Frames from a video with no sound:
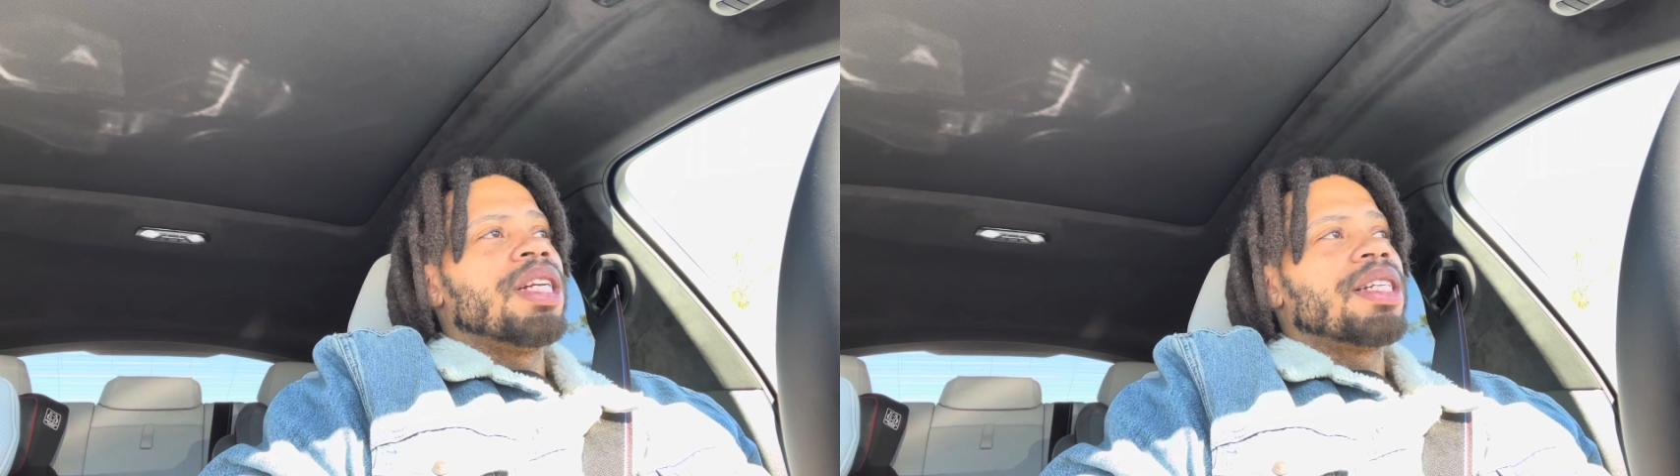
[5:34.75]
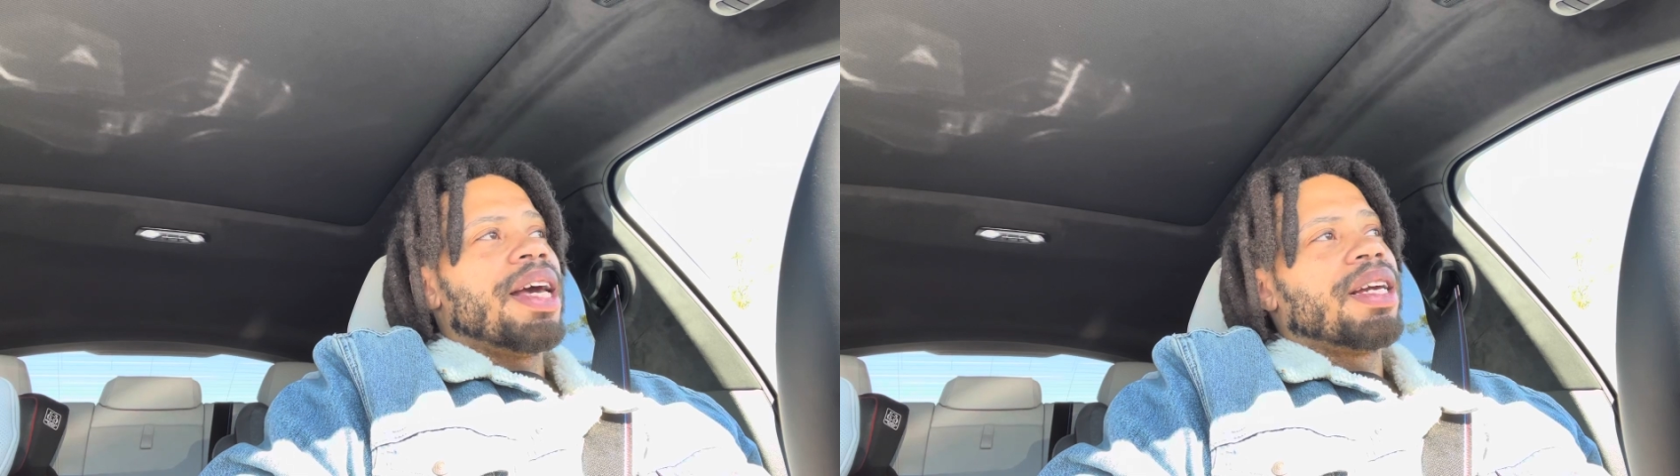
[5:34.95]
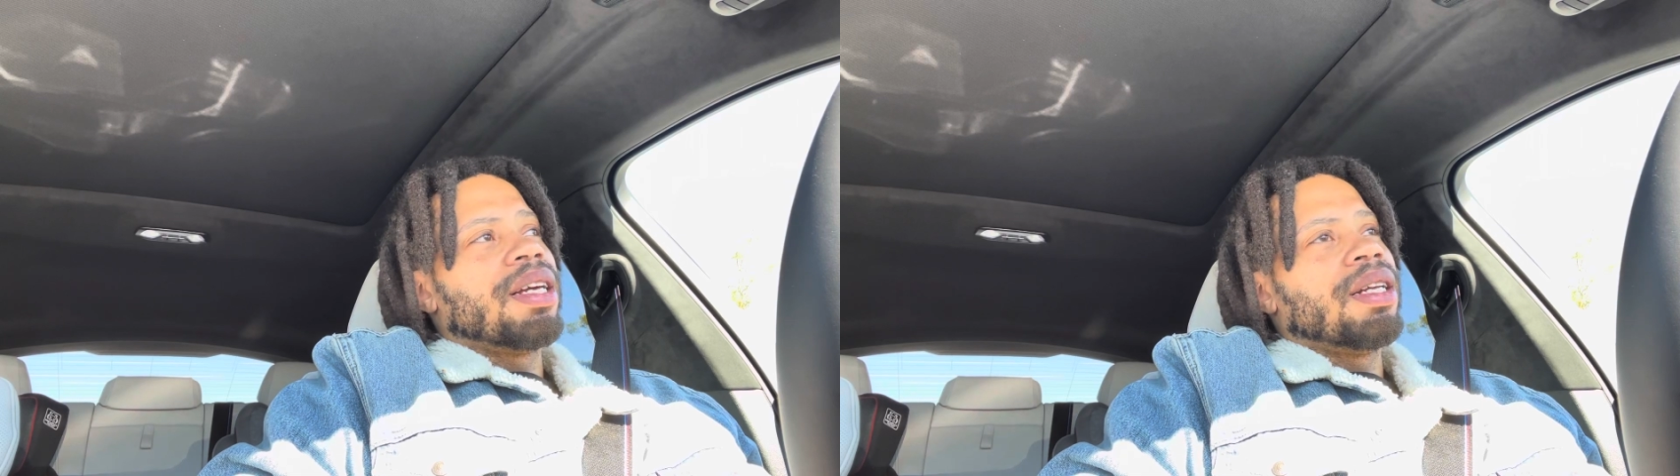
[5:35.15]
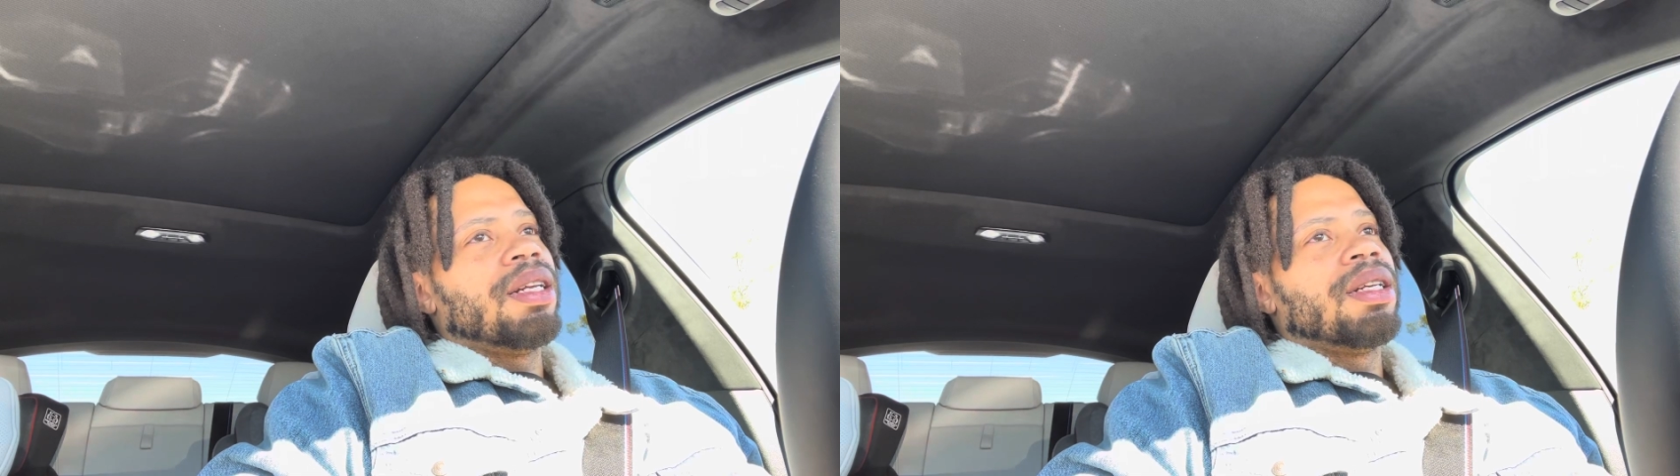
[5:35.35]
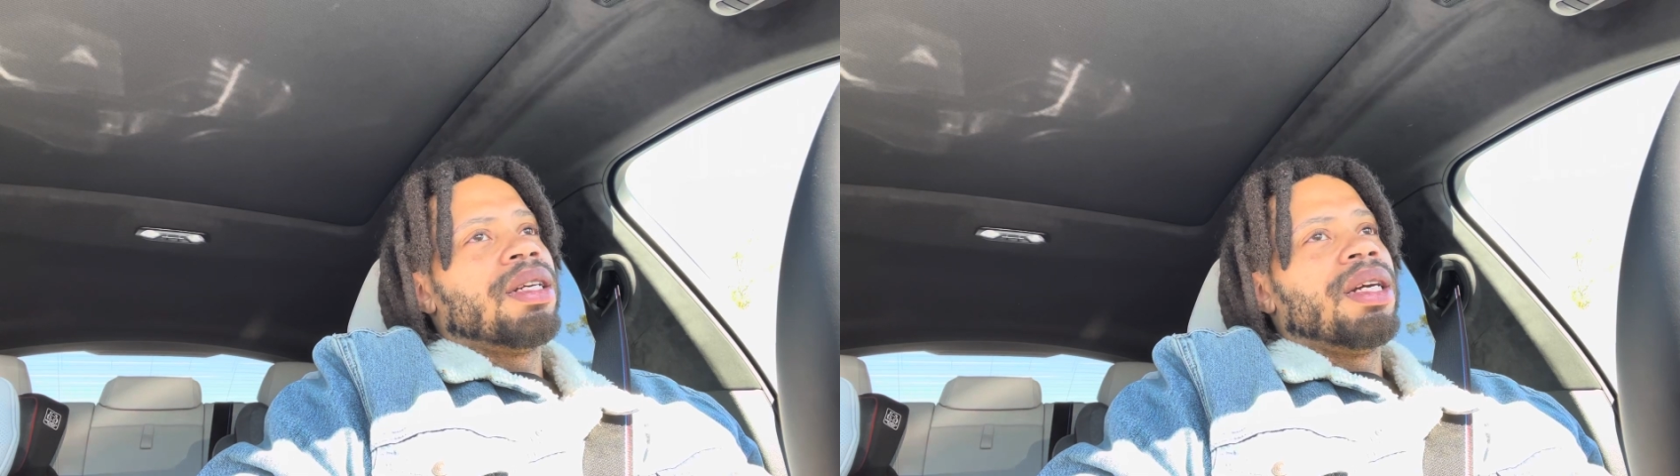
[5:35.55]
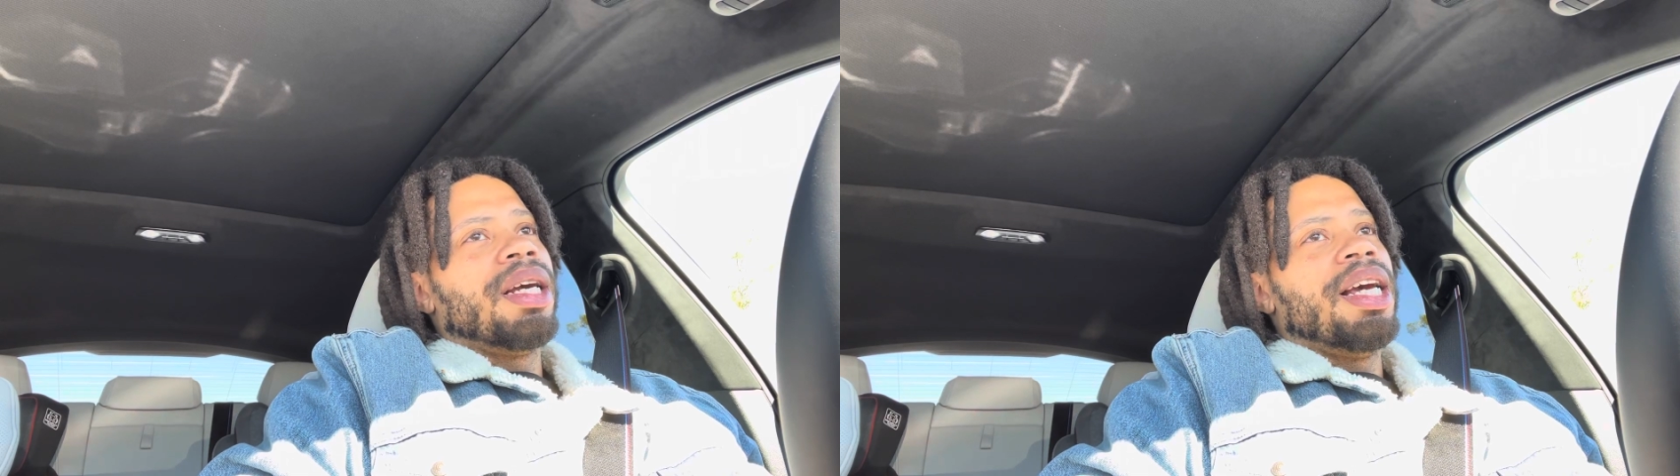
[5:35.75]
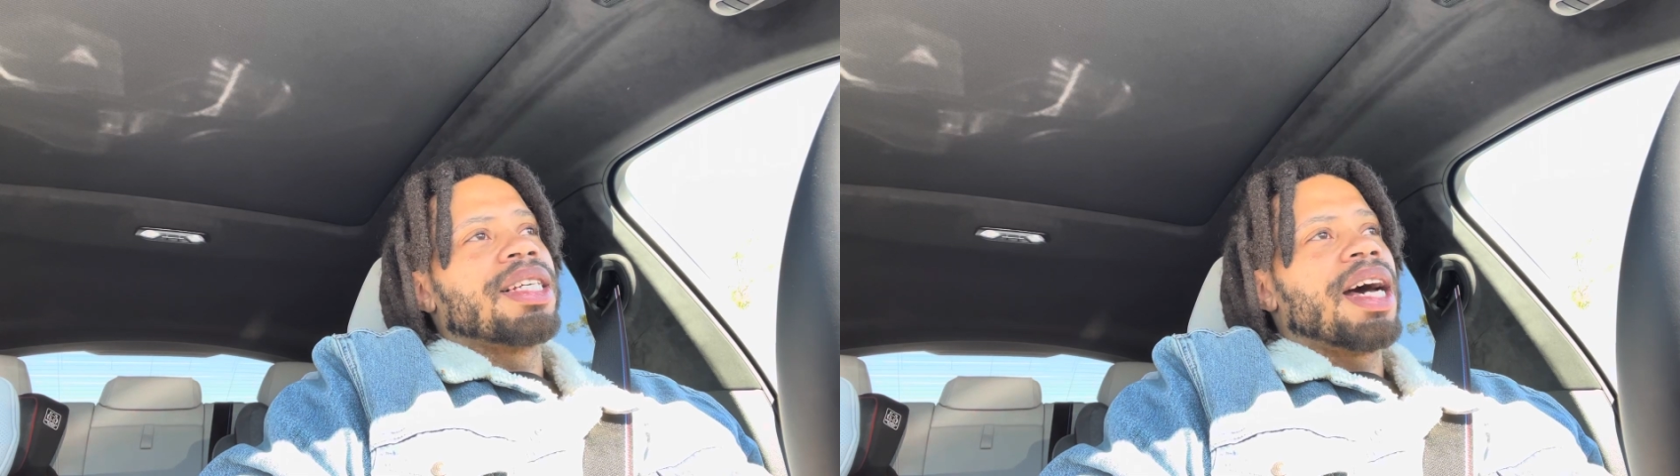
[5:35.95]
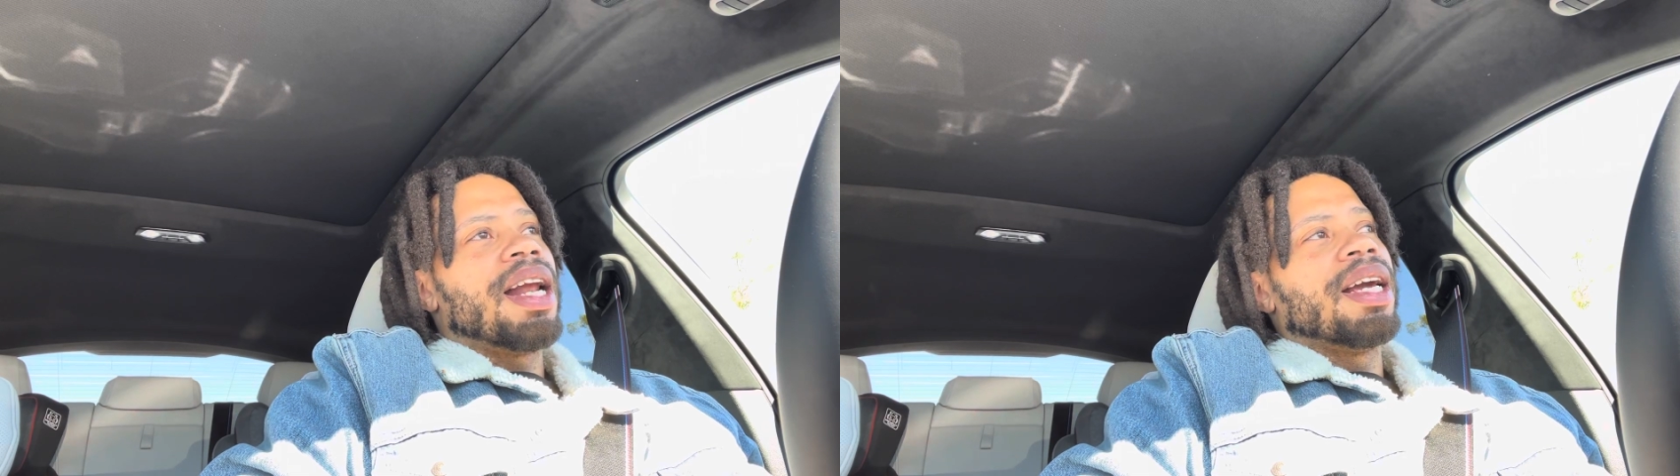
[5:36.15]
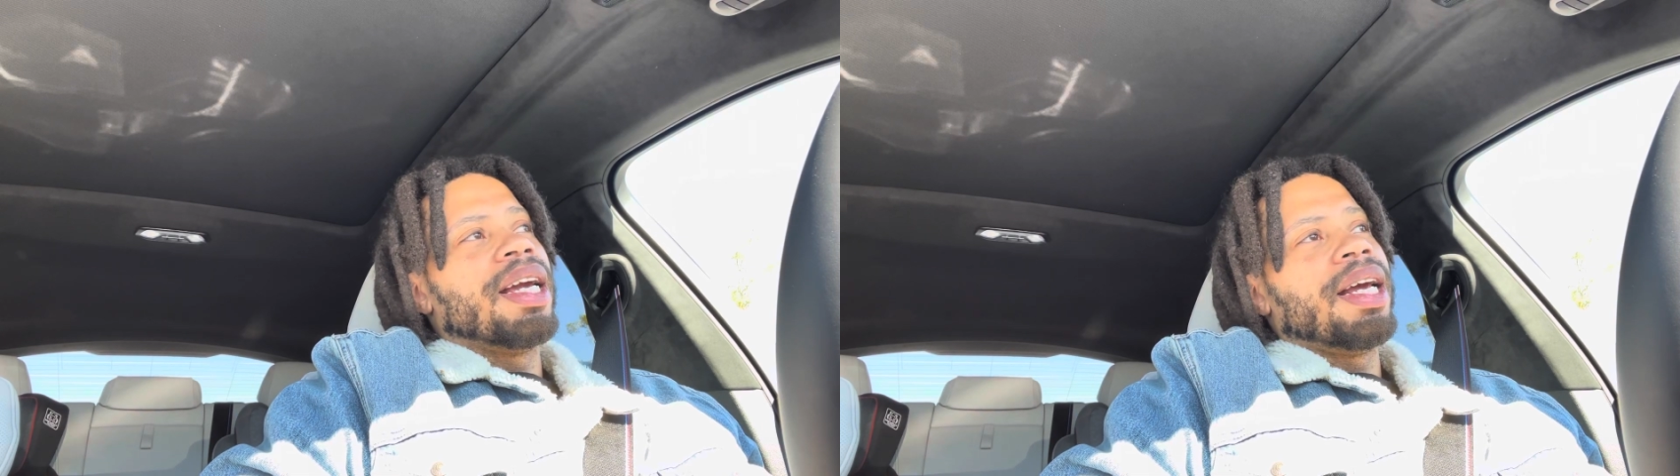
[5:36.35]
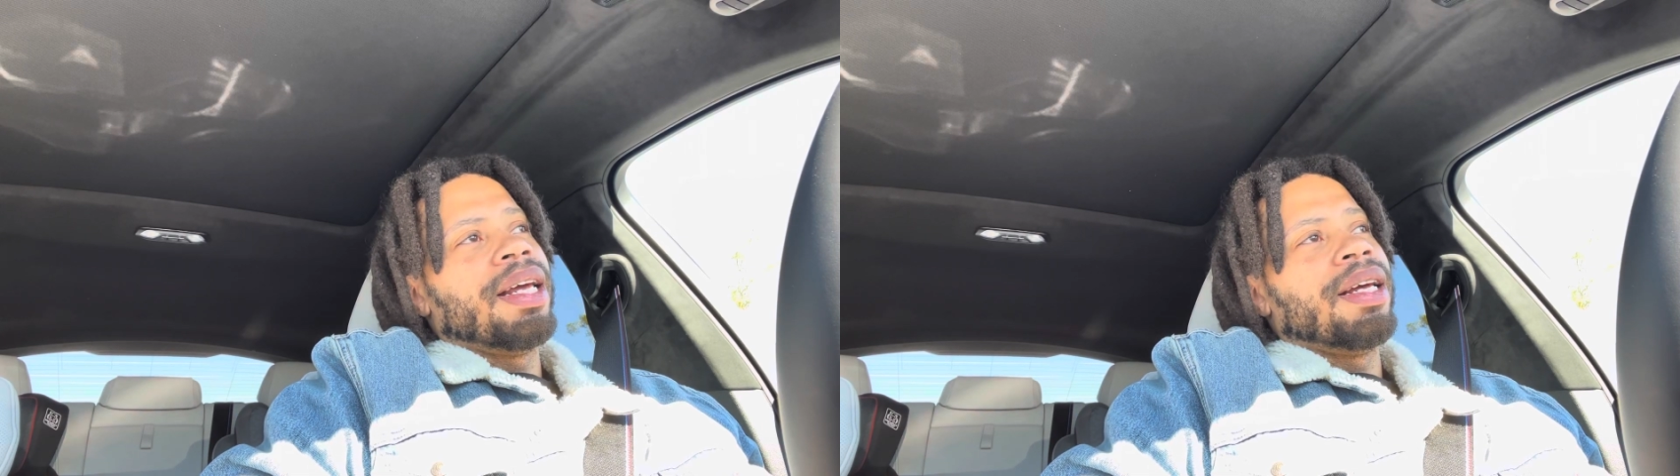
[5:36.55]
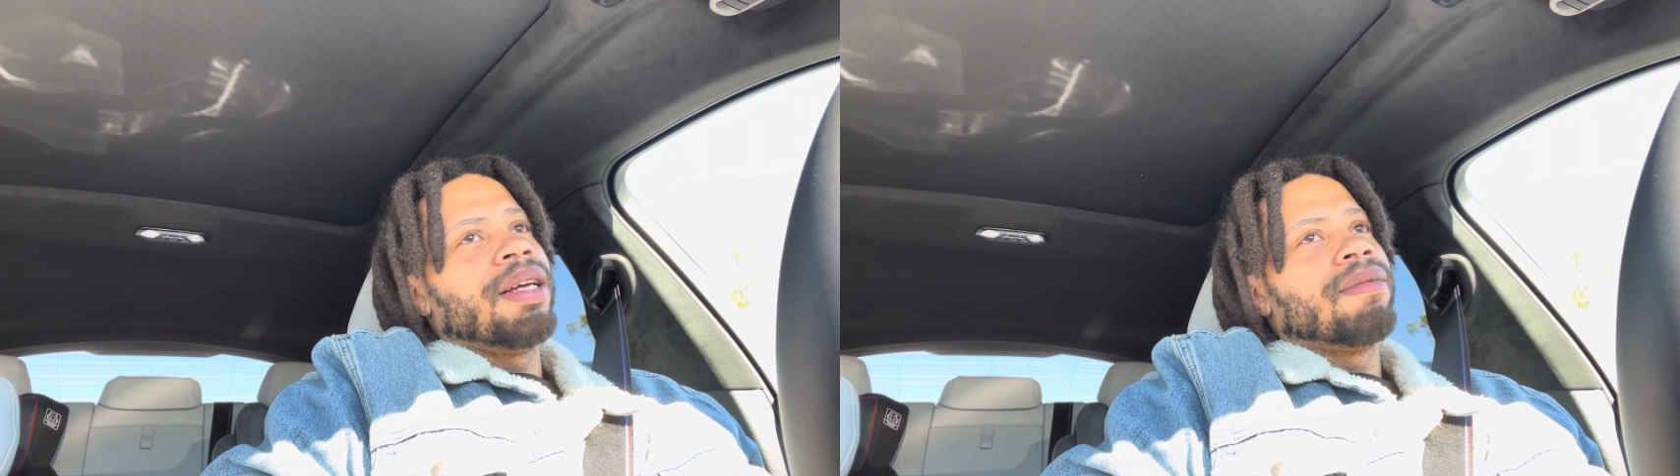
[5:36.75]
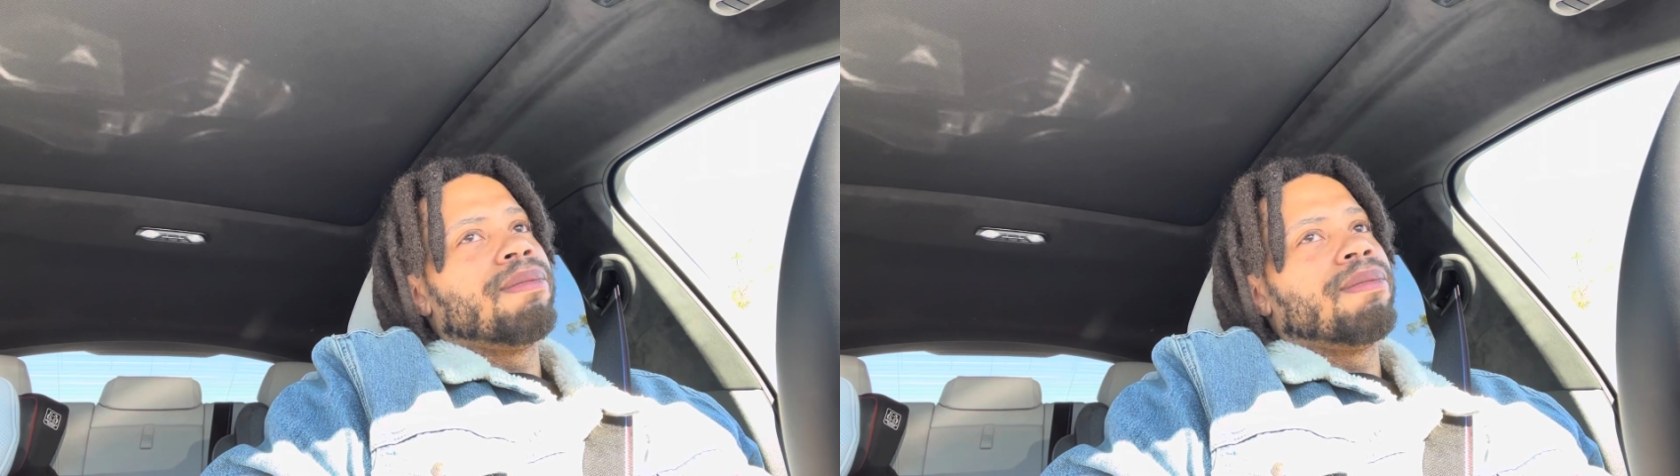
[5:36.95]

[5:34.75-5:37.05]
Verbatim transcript: taking is kind of getting